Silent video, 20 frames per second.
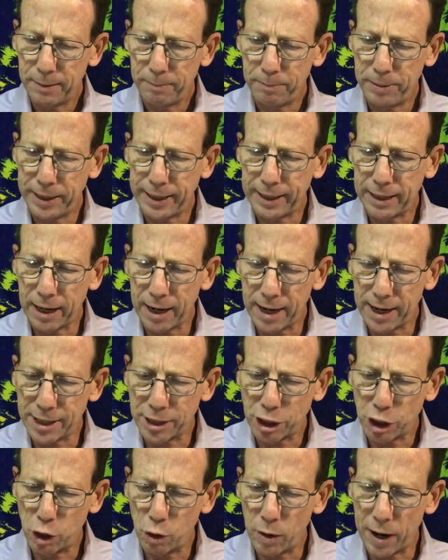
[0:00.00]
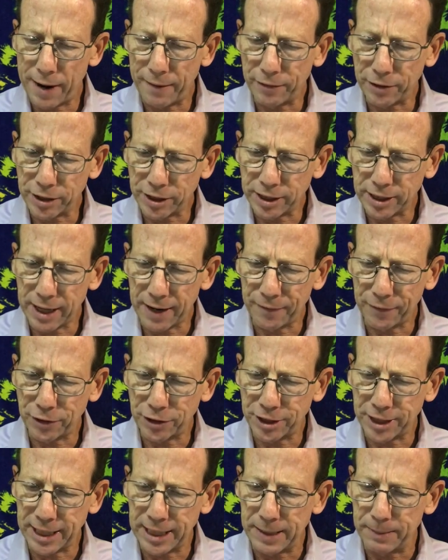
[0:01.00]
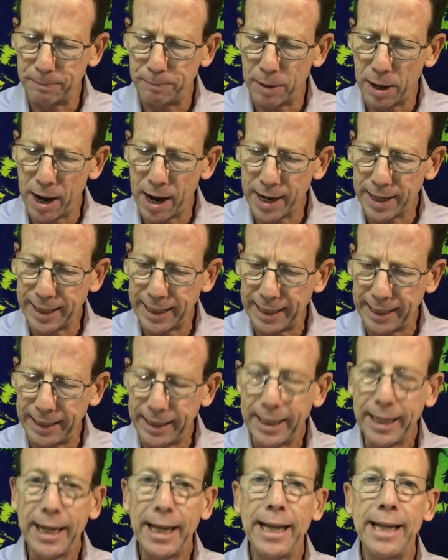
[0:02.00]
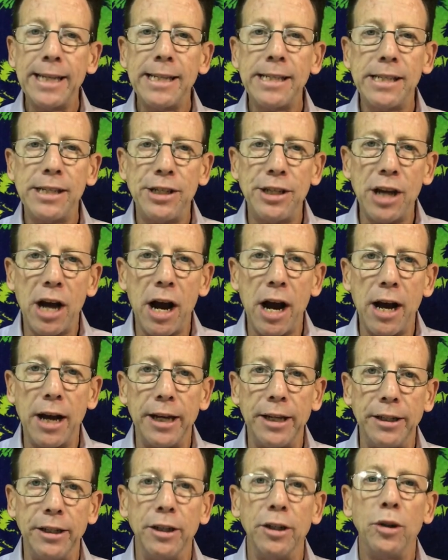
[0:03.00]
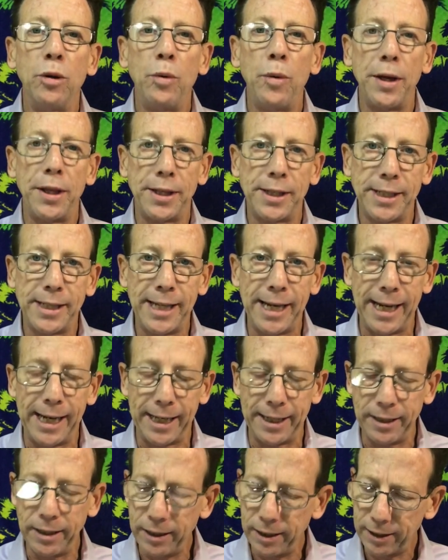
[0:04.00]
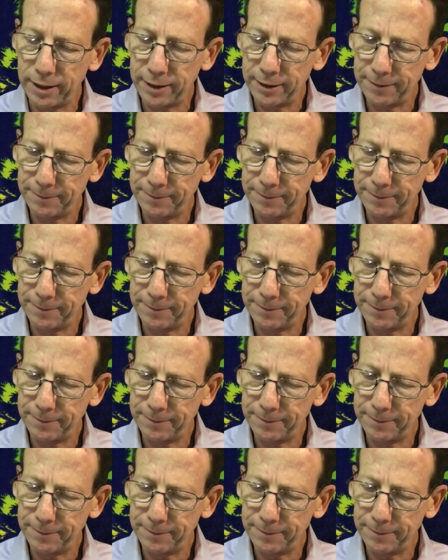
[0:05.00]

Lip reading: Because whoever suffers in the body is done with sin.